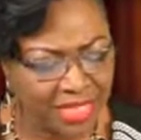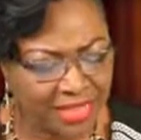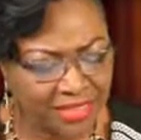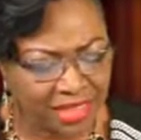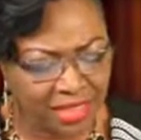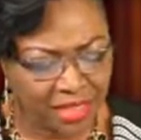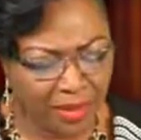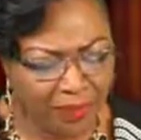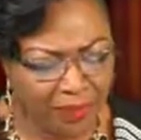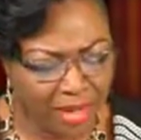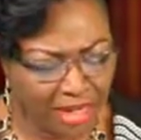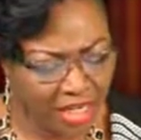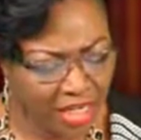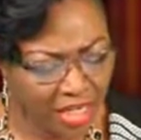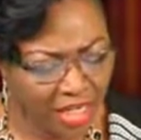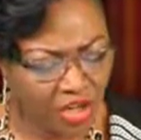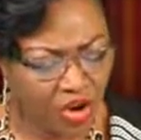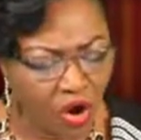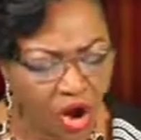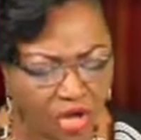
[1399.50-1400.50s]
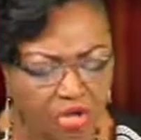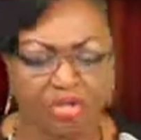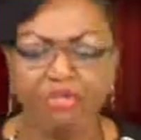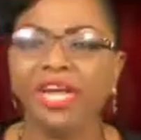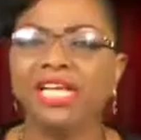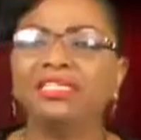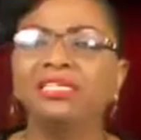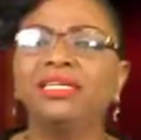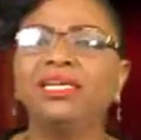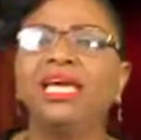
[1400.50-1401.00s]
that in the beginning God
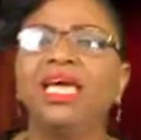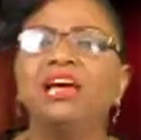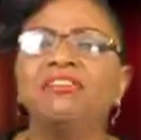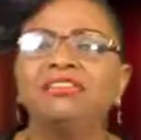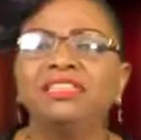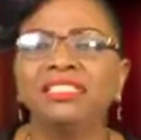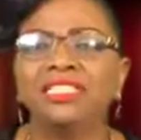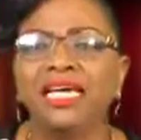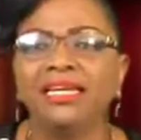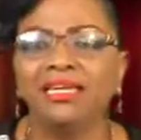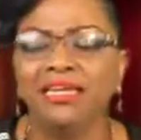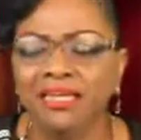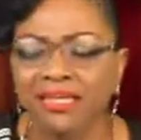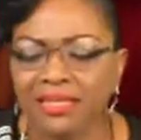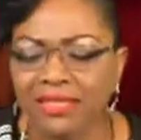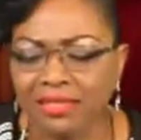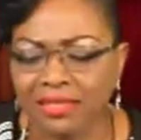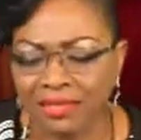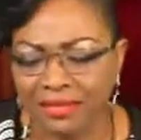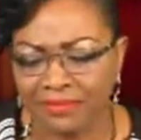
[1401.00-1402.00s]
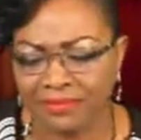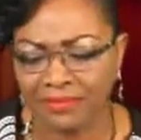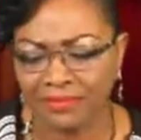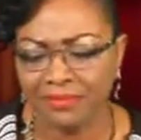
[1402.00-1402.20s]
created the heavens and the earth.